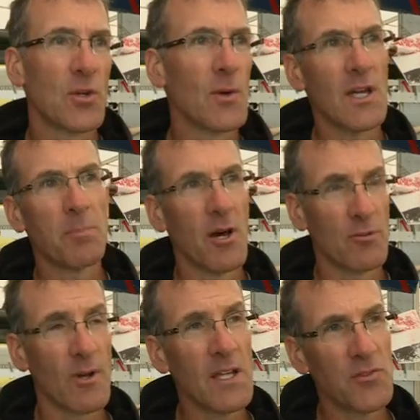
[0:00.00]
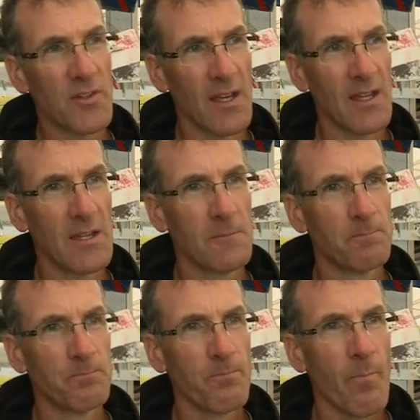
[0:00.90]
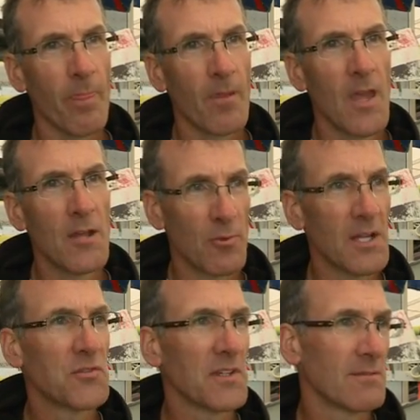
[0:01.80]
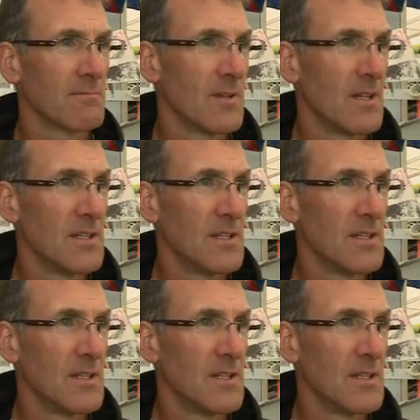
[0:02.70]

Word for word: showing up on race day and racing